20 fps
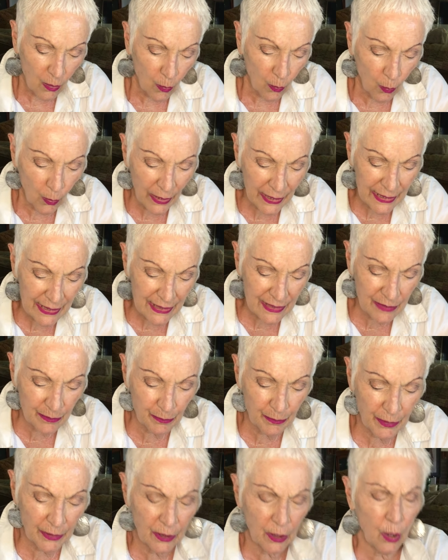What is
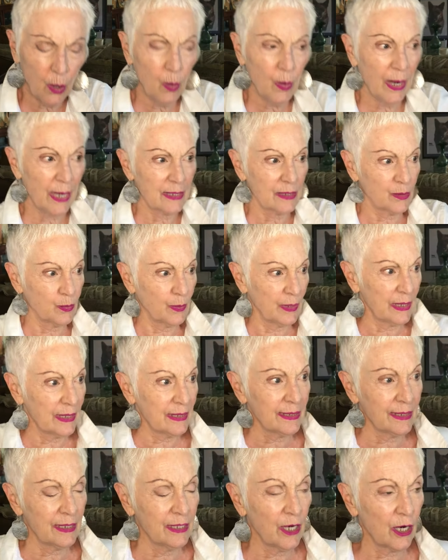below us? What
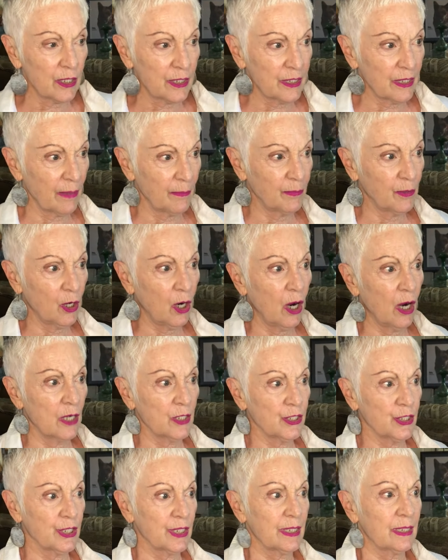is in our
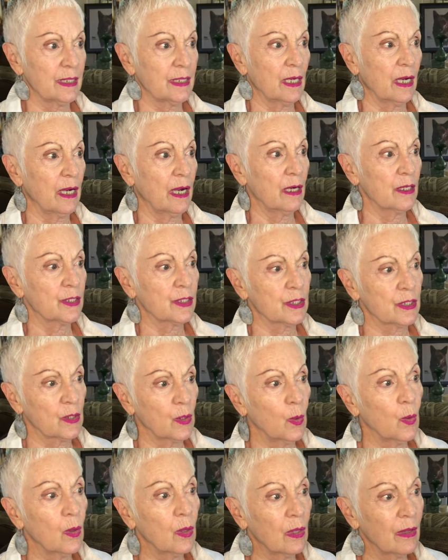subconscious, our
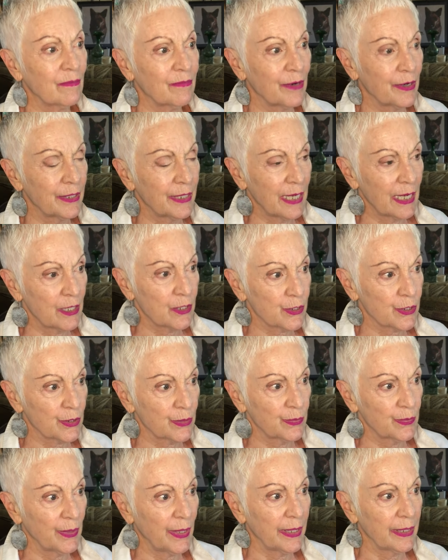soul of our
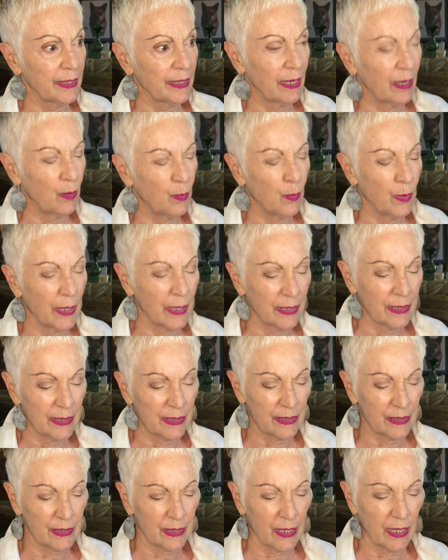nation right now? What
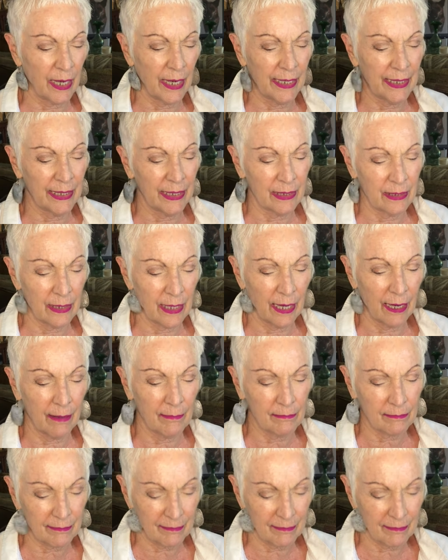is guiding that?